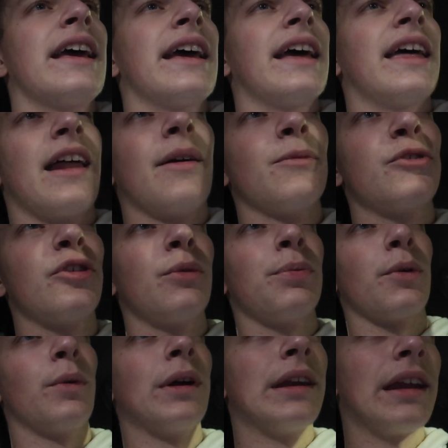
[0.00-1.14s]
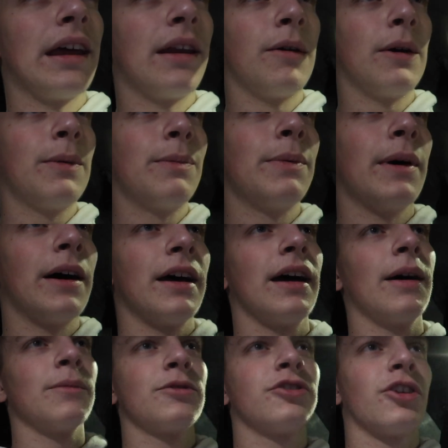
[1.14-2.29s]
and I'm super winded,
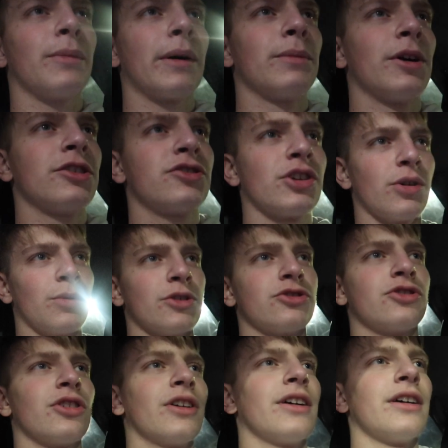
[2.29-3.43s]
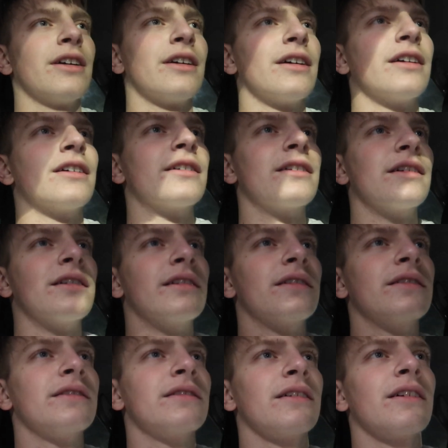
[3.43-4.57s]
but I'm sure my blood sugar. Oh, so will... now you're coming out up with
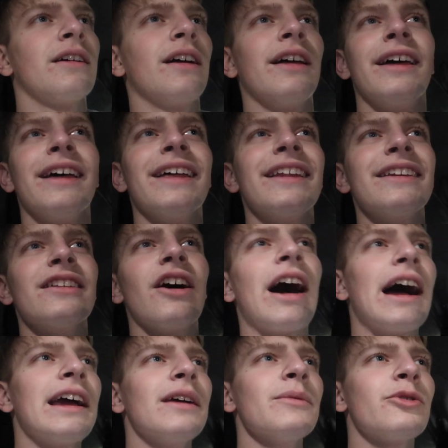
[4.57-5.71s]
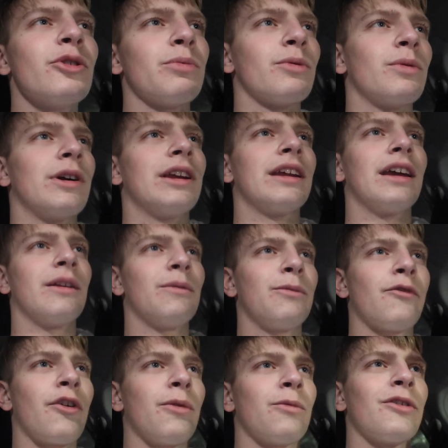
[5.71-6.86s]
excuses? No, I am super winded
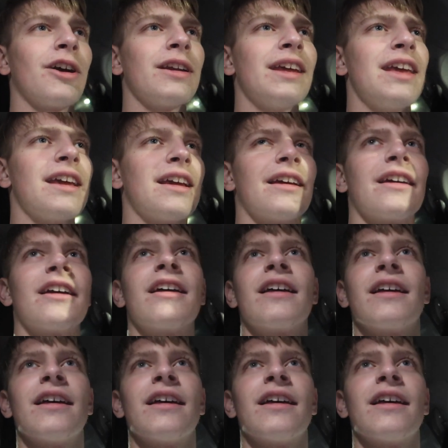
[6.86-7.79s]
from running. Oh, I